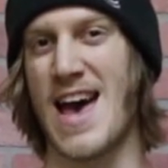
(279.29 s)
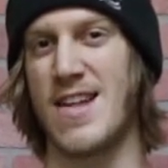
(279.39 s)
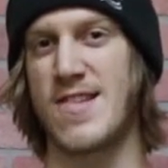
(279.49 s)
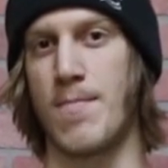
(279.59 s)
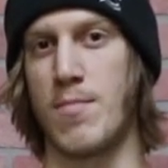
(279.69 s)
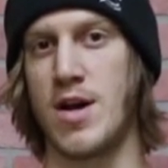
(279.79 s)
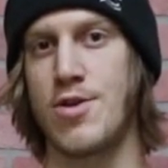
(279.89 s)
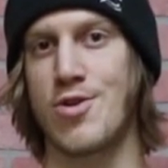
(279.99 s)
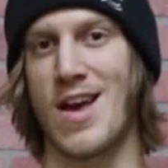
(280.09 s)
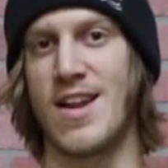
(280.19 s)
as
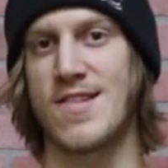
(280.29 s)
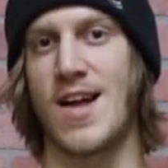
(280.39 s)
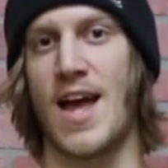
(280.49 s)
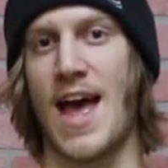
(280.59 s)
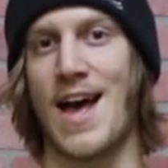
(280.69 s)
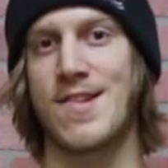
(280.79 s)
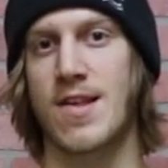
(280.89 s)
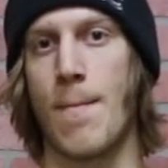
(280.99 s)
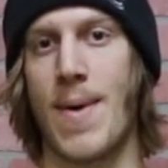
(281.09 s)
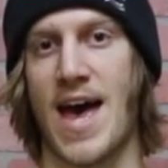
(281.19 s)
much, and it's not as
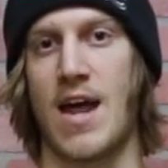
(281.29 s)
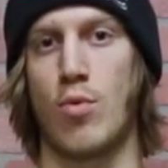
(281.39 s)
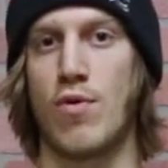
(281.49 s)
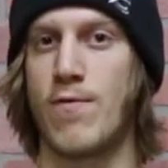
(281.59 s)
compatible.